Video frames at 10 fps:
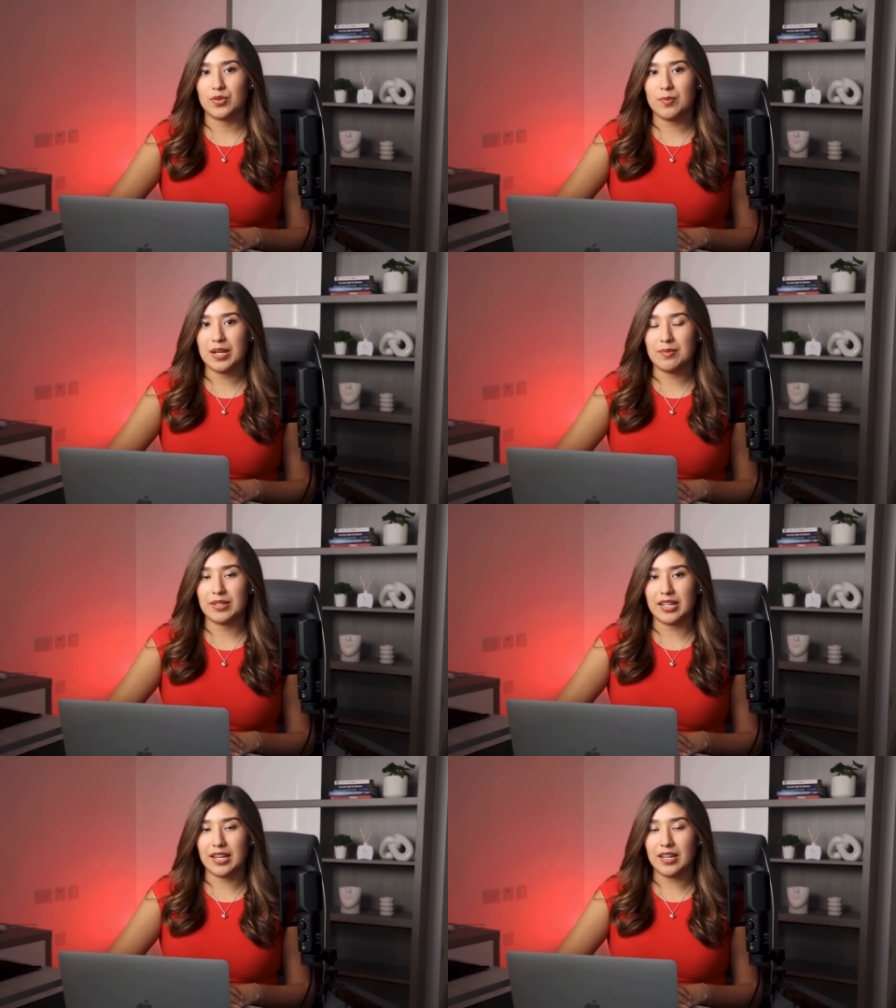of you might
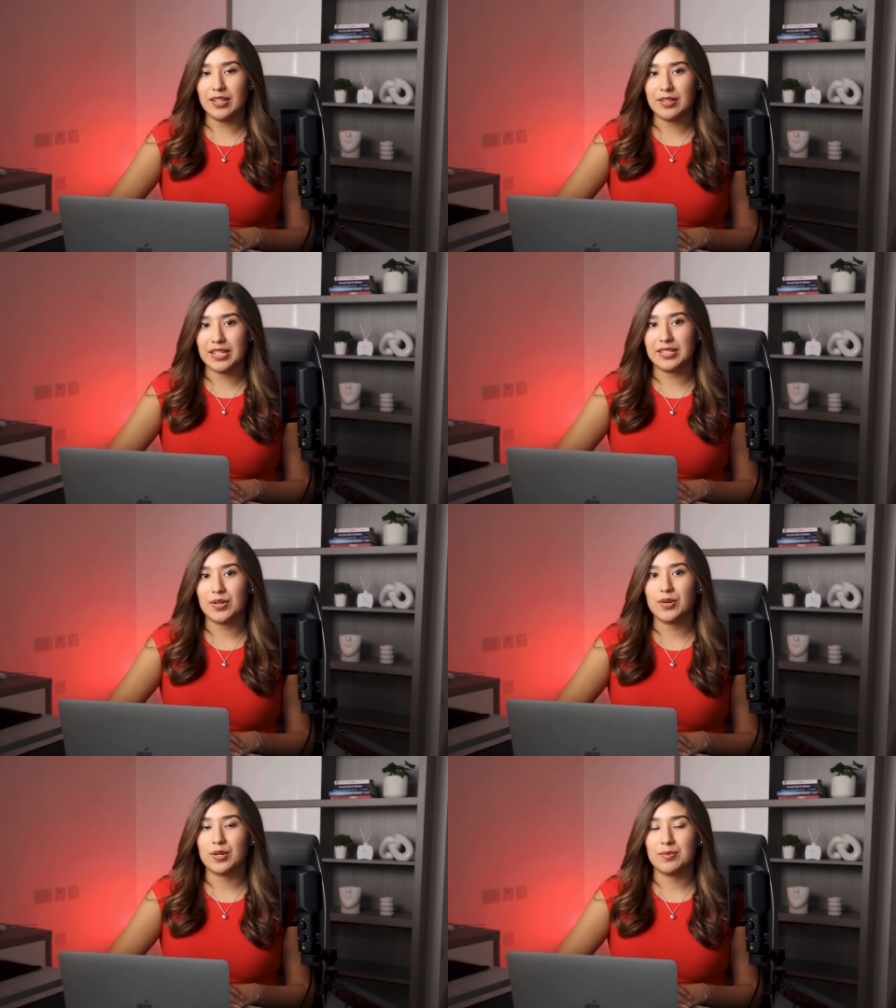be thinking this
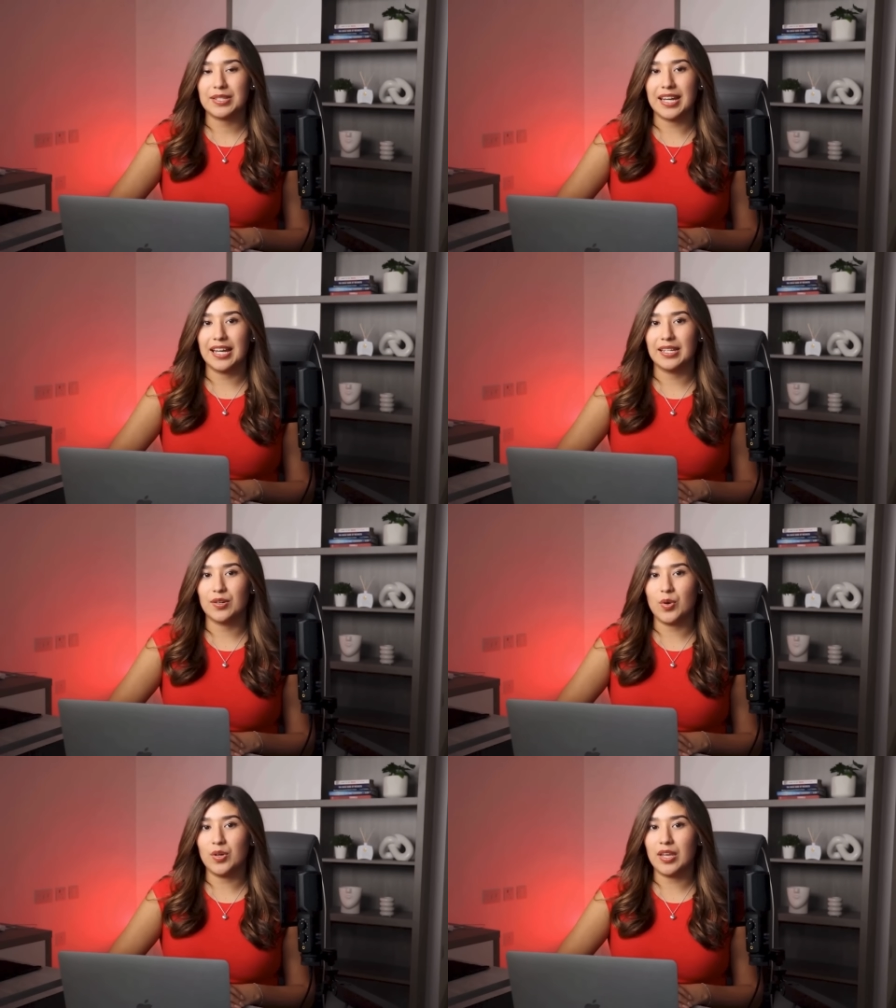sounds
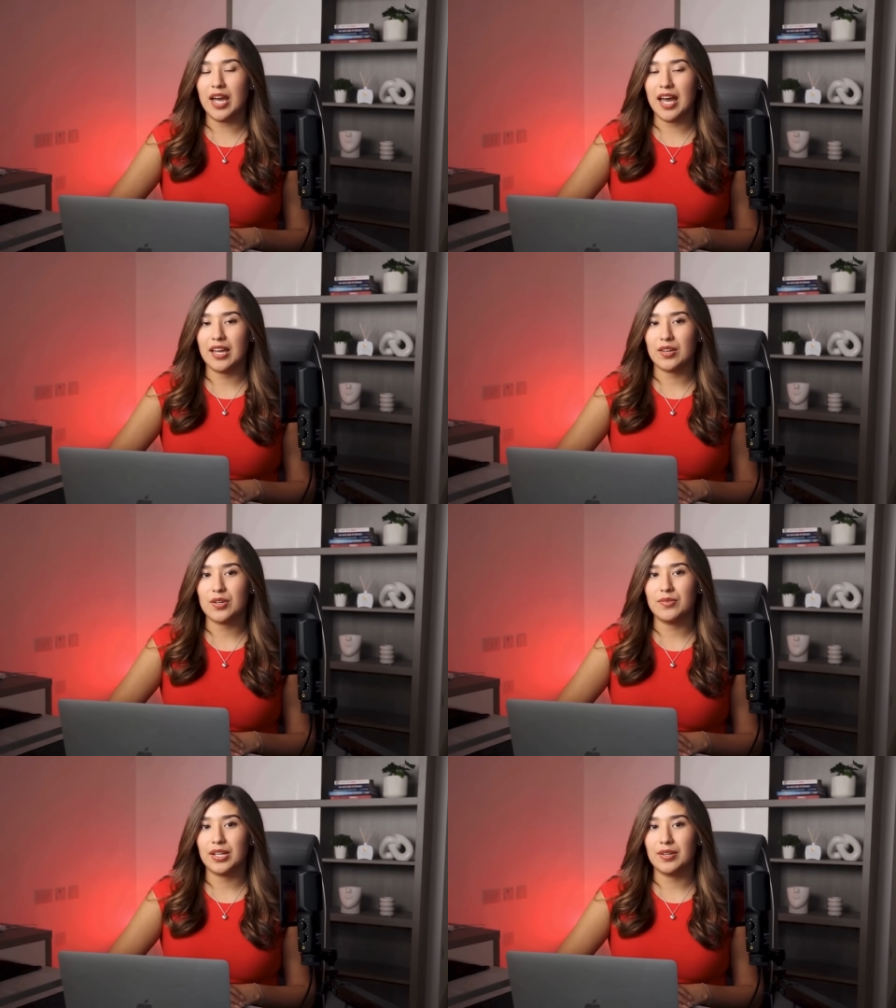complicated or I'll
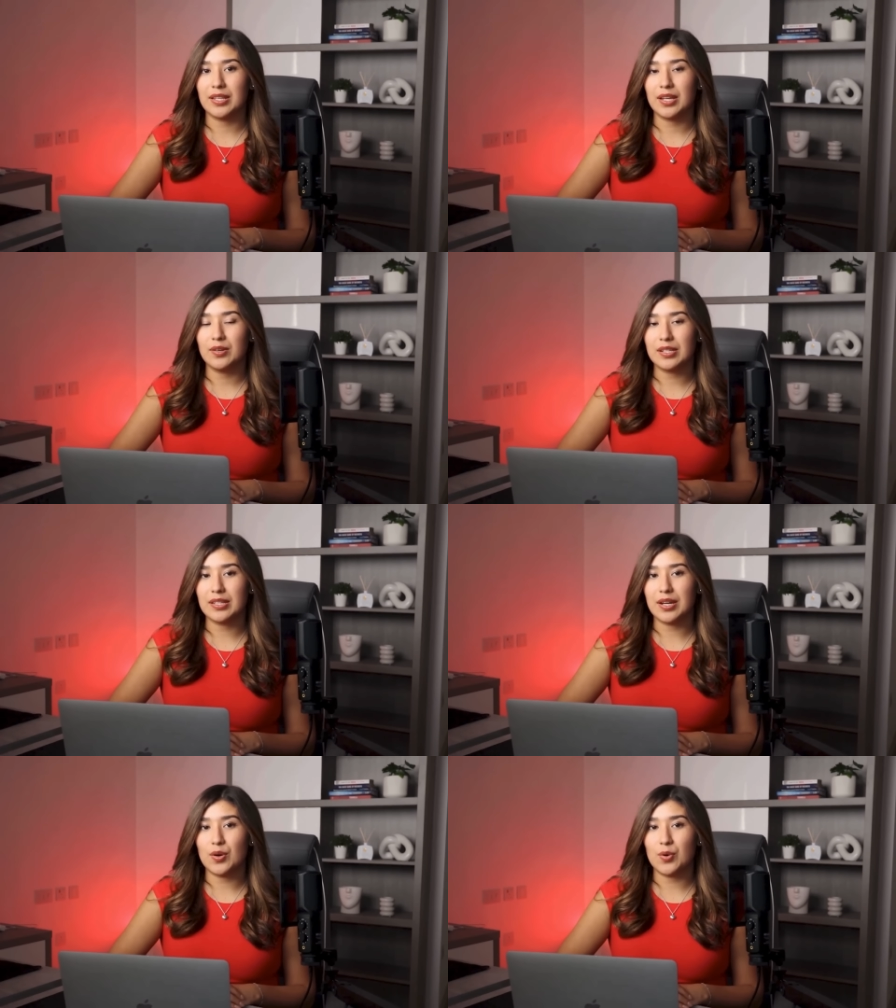just figure it out
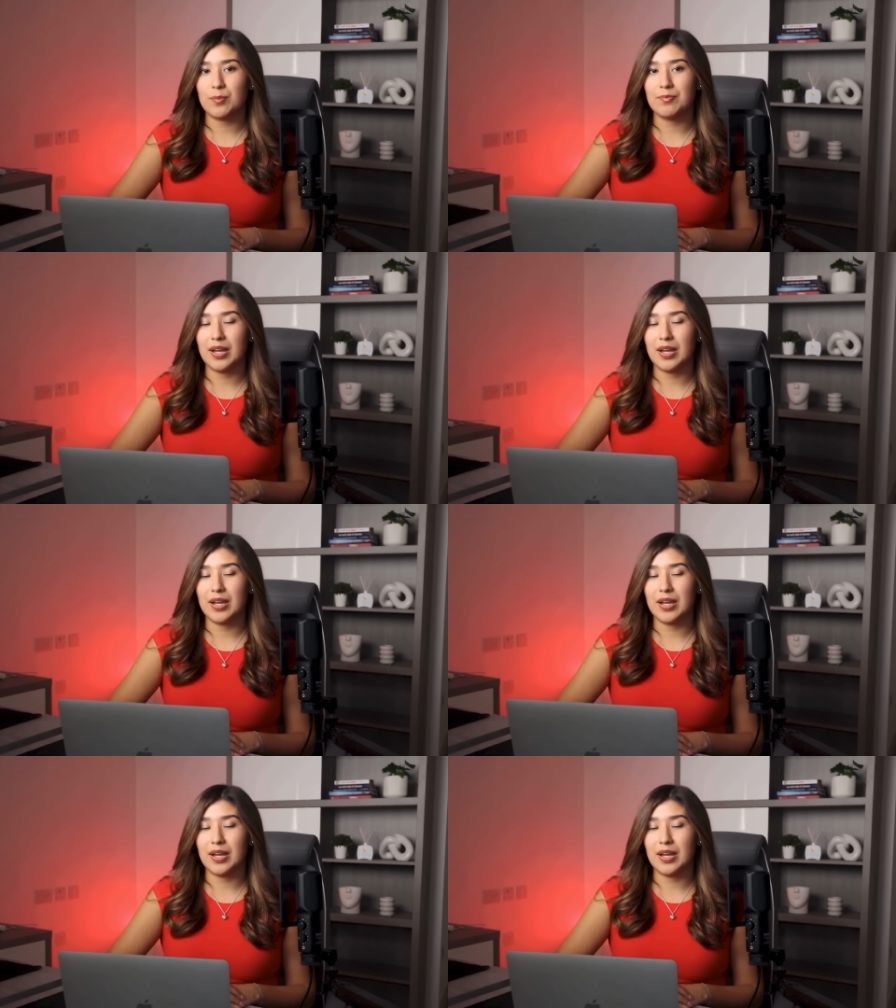as I go.